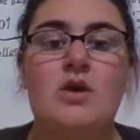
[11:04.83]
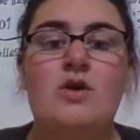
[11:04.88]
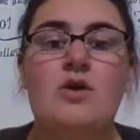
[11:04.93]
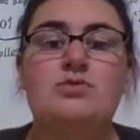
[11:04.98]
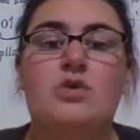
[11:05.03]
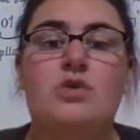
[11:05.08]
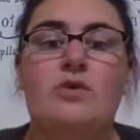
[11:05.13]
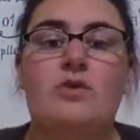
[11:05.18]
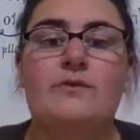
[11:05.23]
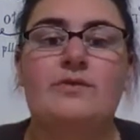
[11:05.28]

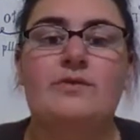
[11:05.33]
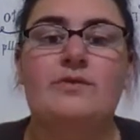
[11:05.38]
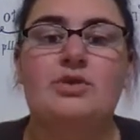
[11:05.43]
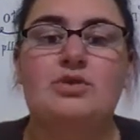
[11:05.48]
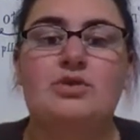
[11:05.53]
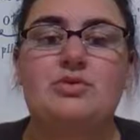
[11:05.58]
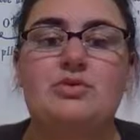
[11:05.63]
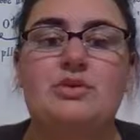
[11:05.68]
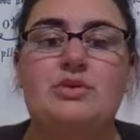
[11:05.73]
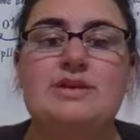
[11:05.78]
So if
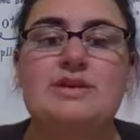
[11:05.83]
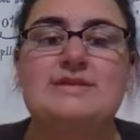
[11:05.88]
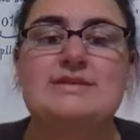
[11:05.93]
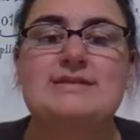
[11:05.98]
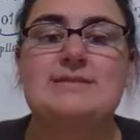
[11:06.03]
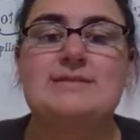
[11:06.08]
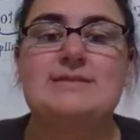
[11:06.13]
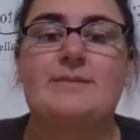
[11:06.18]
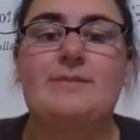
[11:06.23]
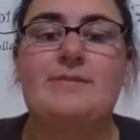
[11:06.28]
you
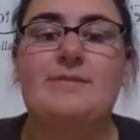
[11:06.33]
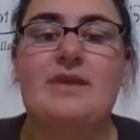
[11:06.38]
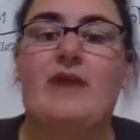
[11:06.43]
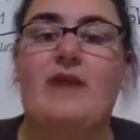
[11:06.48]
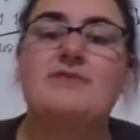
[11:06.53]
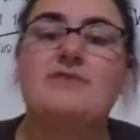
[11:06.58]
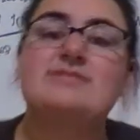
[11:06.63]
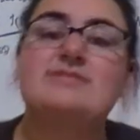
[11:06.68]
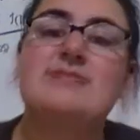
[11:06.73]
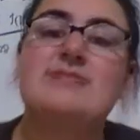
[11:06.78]
did something
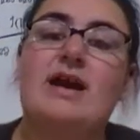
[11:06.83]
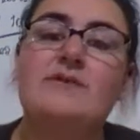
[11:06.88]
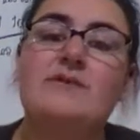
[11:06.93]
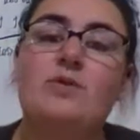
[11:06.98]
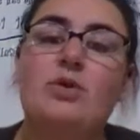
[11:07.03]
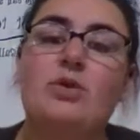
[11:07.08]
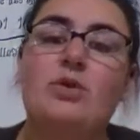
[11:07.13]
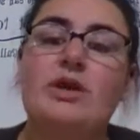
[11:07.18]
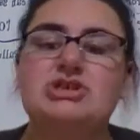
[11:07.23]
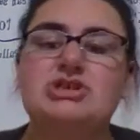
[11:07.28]
outside of
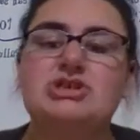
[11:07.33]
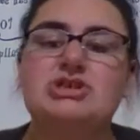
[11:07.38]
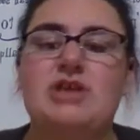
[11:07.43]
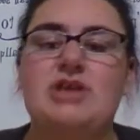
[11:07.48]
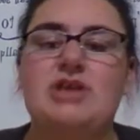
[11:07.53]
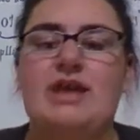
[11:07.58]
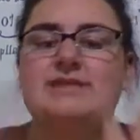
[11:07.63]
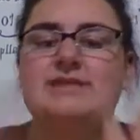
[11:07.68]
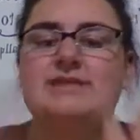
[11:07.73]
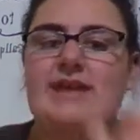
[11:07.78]
4-H,
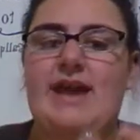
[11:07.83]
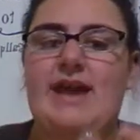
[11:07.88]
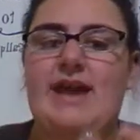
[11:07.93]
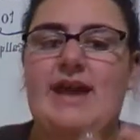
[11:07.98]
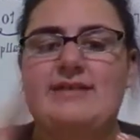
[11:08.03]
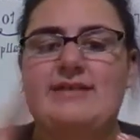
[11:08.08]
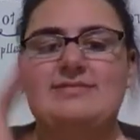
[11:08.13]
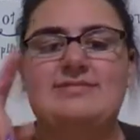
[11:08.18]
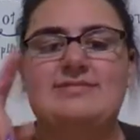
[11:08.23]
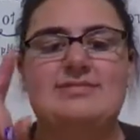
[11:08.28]
like
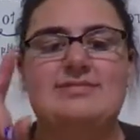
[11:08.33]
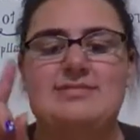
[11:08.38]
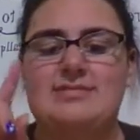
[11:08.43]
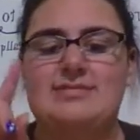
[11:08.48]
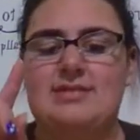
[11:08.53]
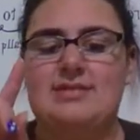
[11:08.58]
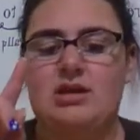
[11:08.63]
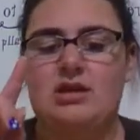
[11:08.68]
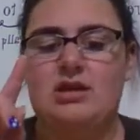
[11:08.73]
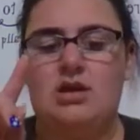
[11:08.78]
dance,
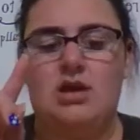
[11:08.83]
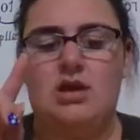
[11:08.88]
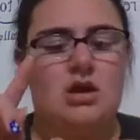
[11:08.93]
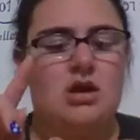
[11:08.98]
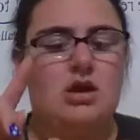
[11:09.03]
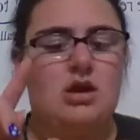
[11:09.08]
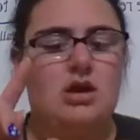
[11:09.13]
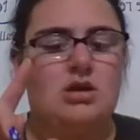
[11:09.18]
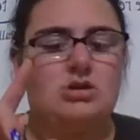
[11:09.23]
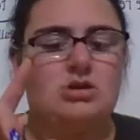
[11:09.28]

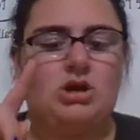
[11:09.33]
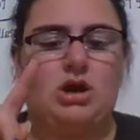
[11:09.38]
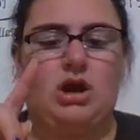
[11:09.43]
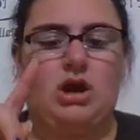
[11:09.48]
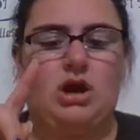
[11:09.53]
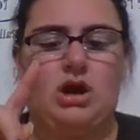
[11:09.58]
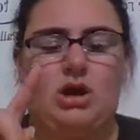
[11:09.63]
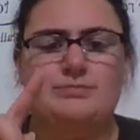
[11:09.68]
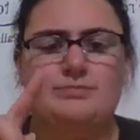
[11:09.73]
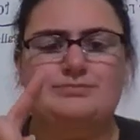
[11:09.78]

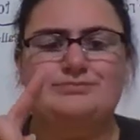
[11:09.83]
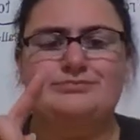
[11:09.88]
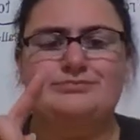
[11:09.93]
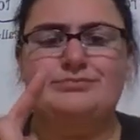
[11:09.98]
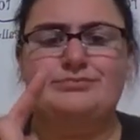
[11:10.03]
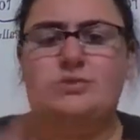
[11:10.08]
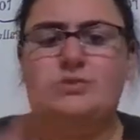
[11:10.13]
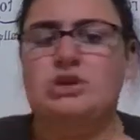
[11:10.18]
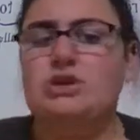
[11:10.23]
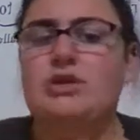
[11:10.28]
a
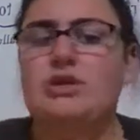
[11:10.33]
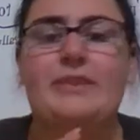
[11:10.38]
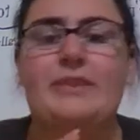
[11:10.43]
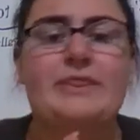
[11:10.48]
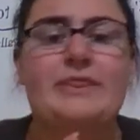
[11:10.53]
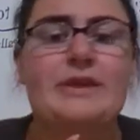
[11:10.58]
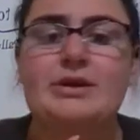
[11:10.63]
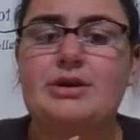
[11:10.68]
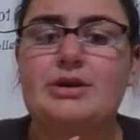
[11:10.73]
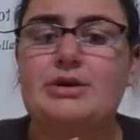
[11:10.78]

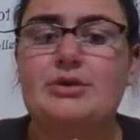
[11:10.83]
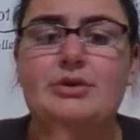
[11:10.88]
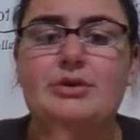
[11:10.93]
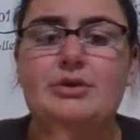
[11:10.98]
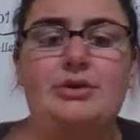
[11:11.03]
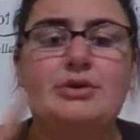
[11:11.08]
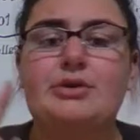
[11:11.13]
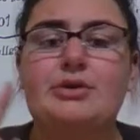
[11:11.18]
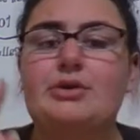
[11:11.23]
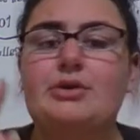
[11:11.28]
theater
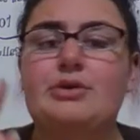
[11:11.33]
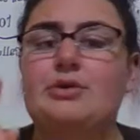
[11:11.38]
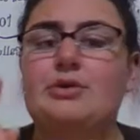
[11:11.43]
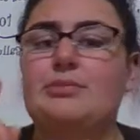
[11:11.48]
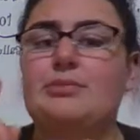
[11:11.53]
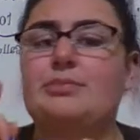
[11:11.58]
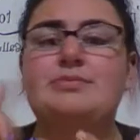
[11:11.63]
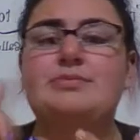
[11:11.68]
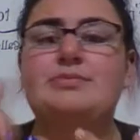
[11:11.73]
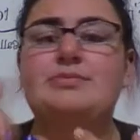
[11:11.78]
group,
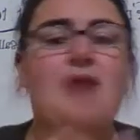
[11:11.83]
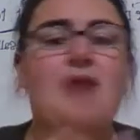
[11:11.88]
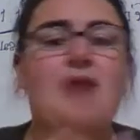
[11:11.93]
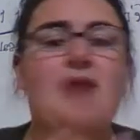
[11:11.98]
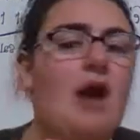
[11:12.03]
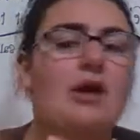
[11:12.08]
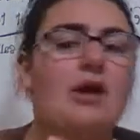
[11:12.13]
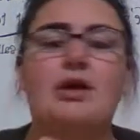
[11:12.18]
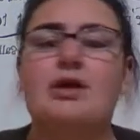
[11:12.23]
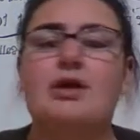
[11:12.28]

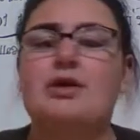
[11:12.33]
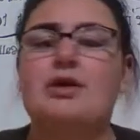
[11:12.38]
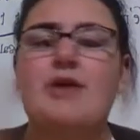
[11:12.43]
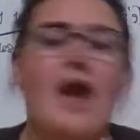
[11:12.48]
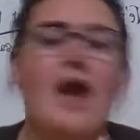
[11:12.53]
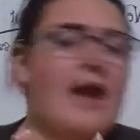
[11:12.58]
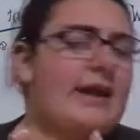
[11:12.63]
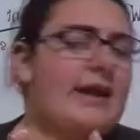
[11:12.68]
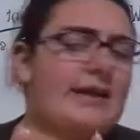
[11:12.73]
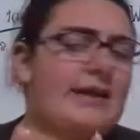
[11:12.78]
soccer,
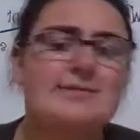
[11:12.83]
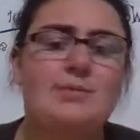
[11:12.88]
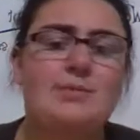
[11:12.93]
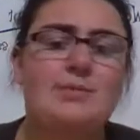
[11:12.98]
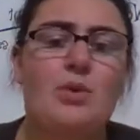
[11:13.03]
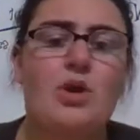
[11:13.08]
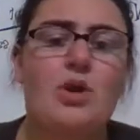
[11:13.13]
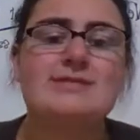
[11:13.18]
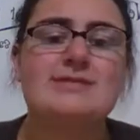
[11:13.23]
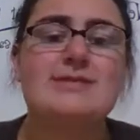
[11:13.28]
any
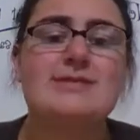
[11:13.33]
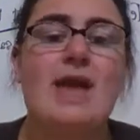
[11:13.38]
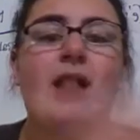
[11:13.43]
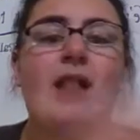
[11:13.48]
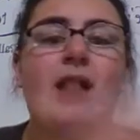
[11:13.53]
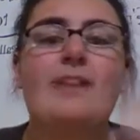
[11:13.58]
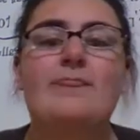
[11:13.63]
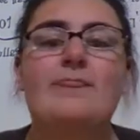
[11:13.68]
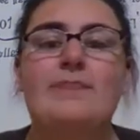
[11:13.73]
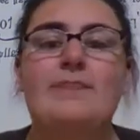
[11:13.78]
sports,
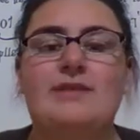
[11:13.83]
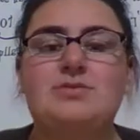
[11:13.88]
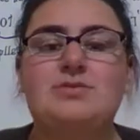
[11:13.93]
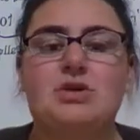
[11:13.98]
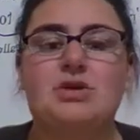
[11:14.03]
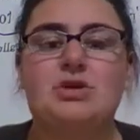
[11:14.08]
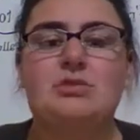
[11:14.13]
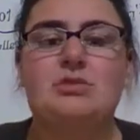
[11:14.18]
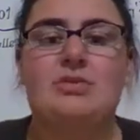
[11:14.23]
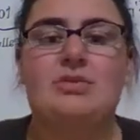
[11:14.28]
that's where
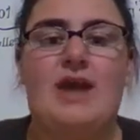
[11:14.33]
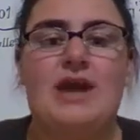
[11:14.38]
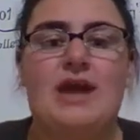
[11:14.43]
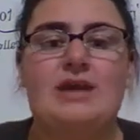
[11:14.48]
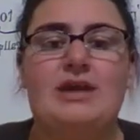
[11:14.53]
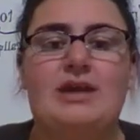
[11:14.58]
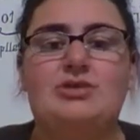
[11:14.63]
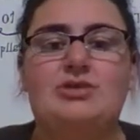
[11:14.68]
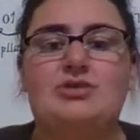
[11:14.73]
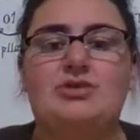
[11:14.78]
you put that
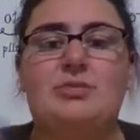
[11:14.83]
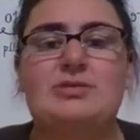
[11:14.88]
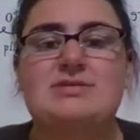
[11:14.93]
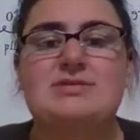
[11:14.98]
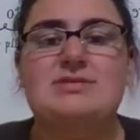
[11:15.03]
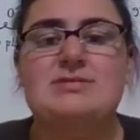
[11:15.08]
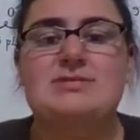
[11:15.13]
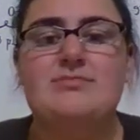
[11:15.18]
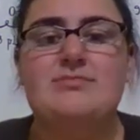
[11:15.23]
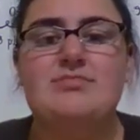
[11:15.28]
in. You can put
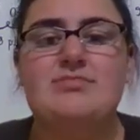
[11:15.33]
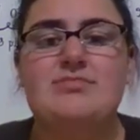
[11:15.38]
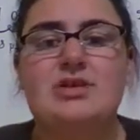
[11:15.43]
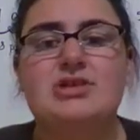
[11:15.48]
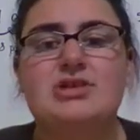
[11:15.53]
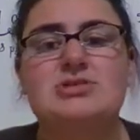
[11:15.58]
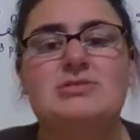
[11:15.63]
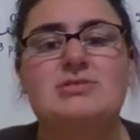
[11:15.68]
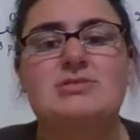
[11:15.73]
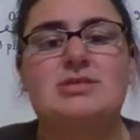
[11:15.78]
some
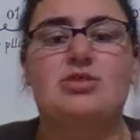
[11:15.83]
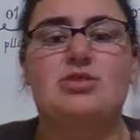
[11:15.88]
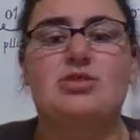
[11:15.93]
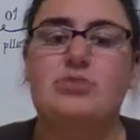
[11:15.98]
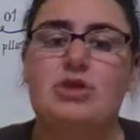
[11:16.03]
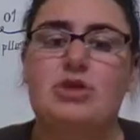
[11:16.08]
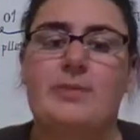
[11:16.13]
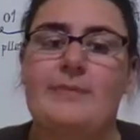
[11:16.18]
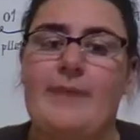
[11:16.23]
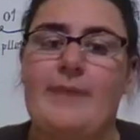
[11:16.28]
pictures, a little
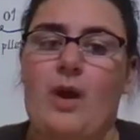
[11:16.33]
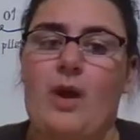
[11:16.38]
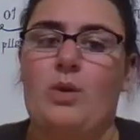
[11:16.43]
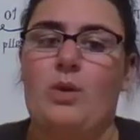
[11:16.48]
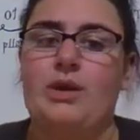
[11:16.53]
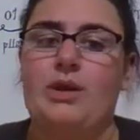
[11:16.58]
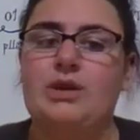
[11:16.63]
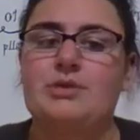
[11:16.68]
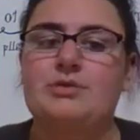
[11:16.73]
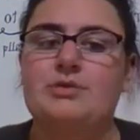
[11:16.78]
blurb about
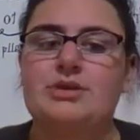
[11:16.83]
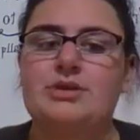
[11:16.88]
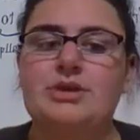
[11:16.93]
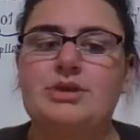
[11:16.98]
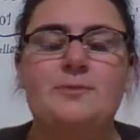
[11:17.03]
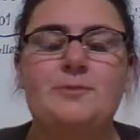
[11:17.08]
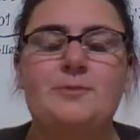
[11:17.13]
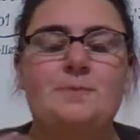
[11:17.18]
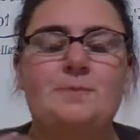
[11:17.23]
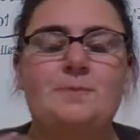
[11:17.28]
what you
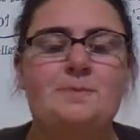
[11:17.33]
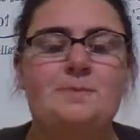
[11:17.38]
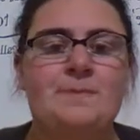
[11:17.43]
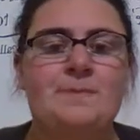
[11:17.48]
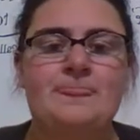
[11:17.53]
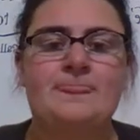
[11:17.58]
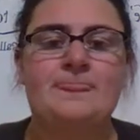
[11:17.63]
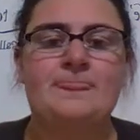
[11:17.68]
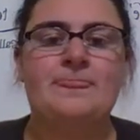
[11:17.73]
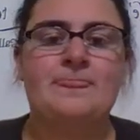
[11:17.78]
do,
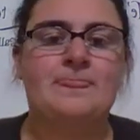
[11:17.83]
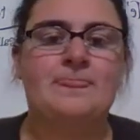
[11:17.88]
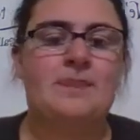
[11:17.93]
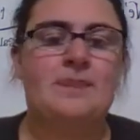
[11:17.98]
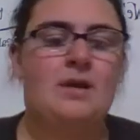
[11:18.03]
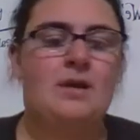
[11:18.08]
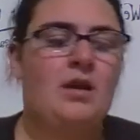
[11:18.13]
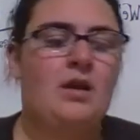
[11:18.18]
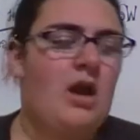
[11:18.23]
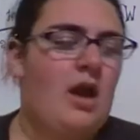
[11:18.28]

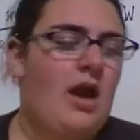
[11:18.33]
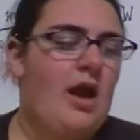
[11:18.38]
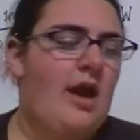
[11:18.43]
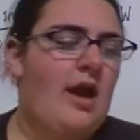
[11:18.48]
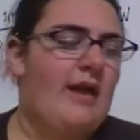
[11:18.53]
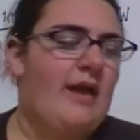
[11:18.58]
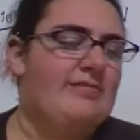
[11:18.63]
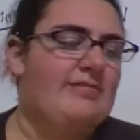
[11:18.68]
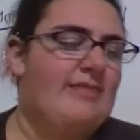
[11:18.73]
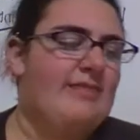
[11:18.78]

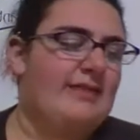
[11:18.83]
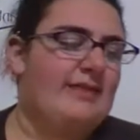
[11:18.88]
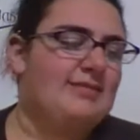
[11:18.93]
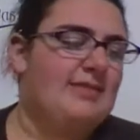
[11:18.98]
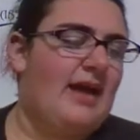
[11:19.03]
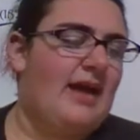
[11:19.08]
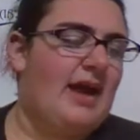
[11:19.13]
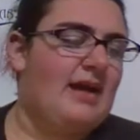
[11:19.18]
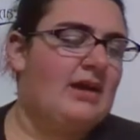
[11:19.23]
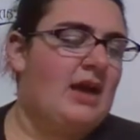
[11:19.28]
and that's
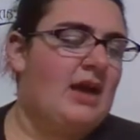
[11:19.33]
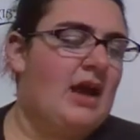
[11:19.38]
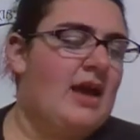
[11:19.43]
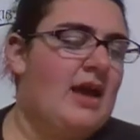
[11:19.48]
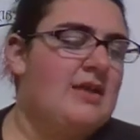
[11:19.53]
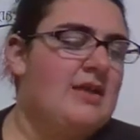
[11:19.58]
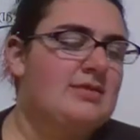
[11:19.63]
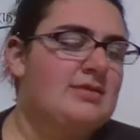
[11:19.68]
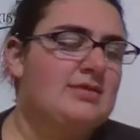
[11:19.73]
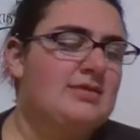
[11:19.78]
that.
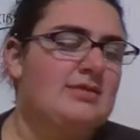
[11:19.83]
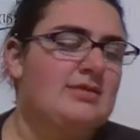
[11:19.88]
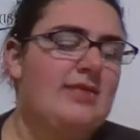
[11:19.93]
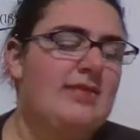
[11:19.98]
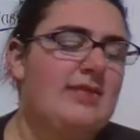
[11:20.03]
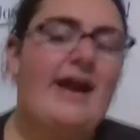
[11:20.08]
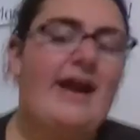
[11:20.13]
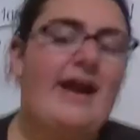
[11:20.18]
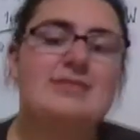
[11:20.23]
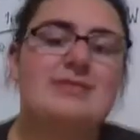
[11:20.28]
The
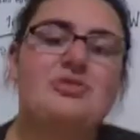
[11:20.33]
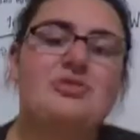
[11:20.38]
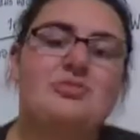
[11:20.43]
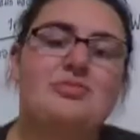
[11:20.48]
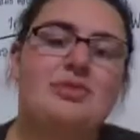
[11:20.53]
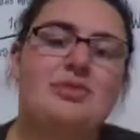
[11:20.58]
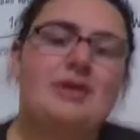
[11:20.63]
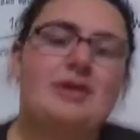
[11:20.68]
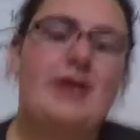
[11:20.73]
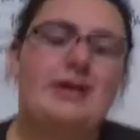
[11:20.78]
last thing you
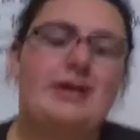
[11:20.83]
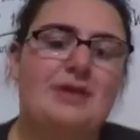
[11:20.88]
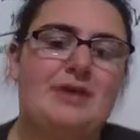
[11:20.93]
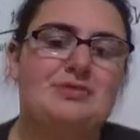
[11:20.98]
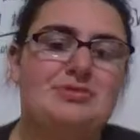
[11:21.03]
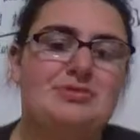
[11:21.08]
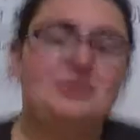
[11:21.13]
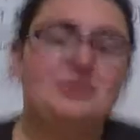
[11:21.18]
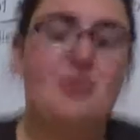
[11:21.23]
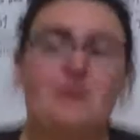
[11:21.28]
put in is
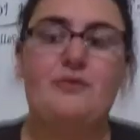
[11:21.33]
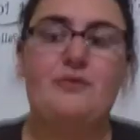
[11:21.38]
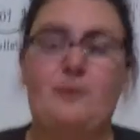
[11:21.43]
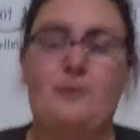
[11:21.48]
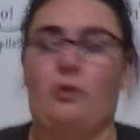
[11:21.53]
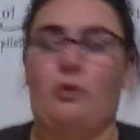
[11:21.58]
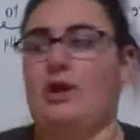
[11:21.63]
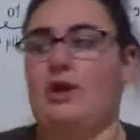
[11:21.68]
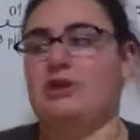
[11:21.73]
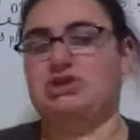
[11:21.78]
your
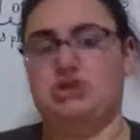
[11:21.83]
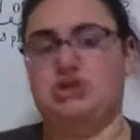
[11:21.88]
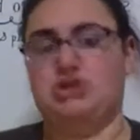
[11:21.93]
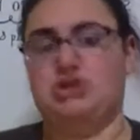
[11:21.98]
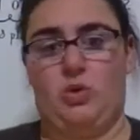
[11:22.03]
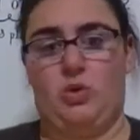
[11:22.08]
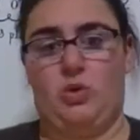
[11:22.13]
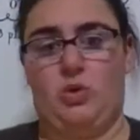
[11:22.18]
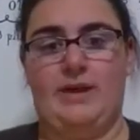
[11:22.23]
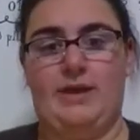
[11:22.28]
4-H
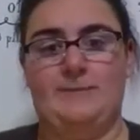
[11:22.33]
story.